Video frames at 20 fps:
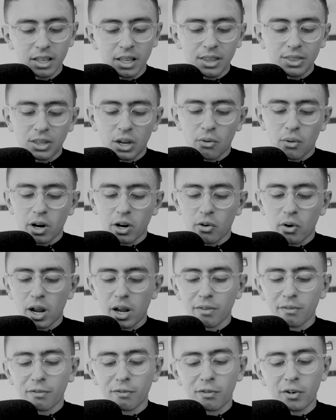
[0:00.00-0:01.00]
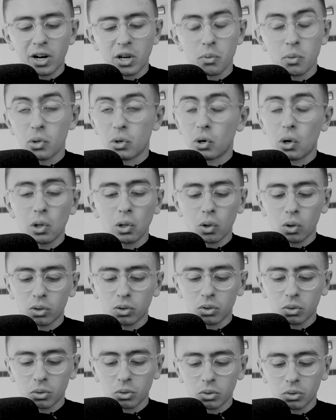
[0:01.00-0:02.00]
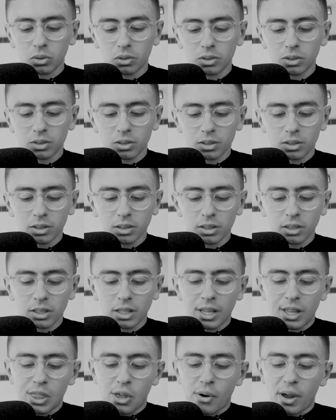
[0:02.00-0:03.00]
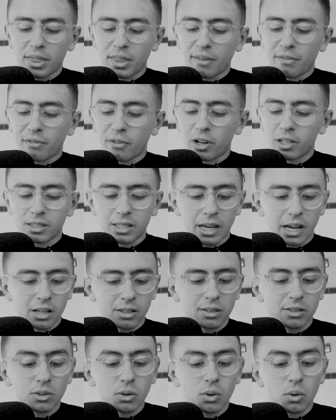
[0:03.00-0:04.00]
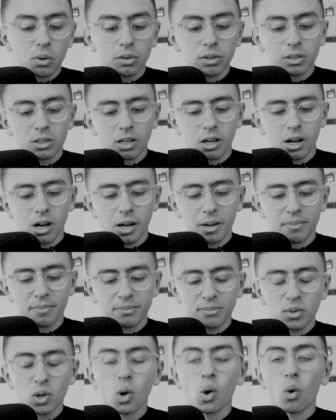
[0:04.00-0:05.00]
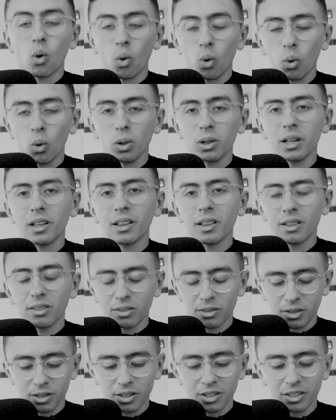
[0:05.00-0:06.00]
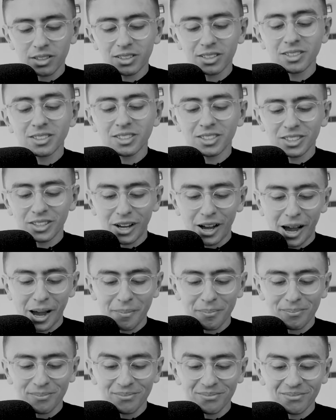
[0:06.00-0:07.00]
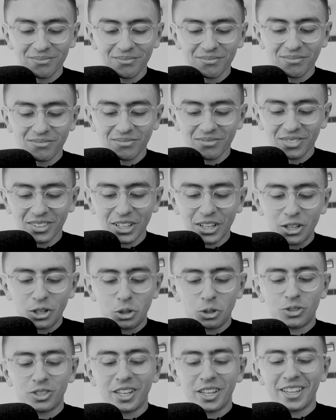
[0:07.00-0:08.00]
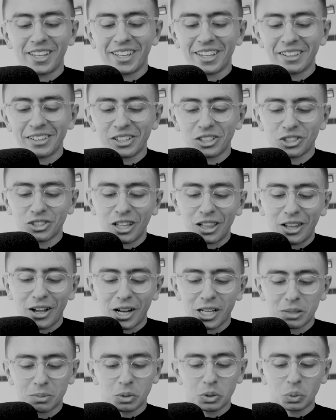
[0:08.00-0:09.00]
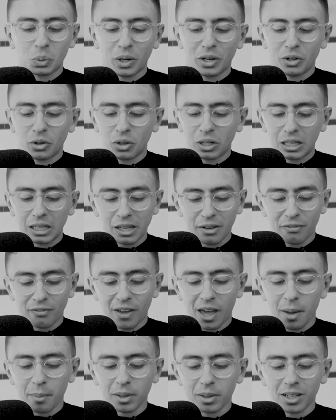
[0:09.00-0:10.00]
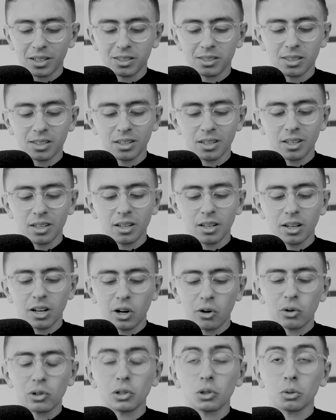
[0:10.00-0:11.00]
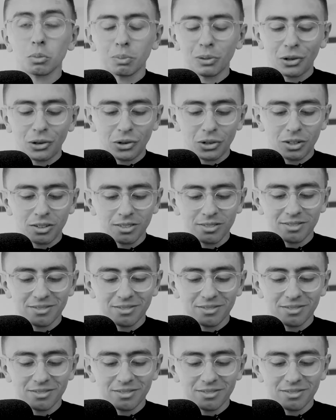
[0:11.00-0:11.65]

They run around free with no locked doors. They're at their friends' houses all the time. All the time. You see in Gillage, the lines between nuclear families are a little blurred.